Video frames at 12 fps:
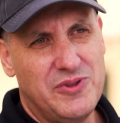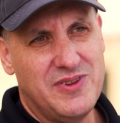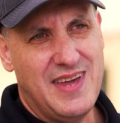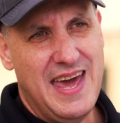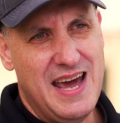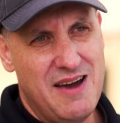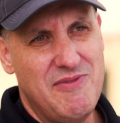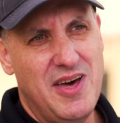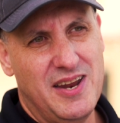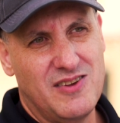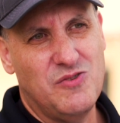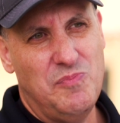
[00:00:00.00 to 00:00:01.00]
To have
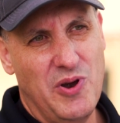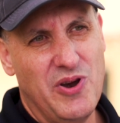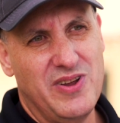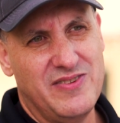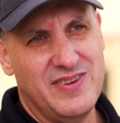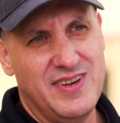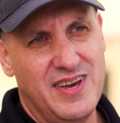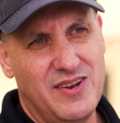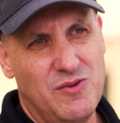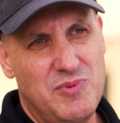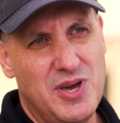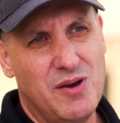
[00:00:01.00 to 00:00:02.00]
that experience
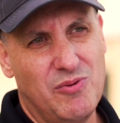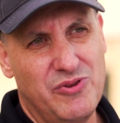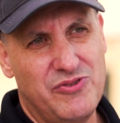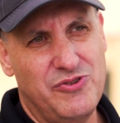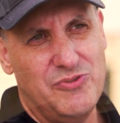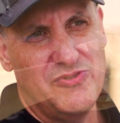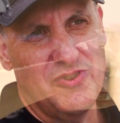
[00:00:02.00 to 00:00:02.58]
again, to be able to shoot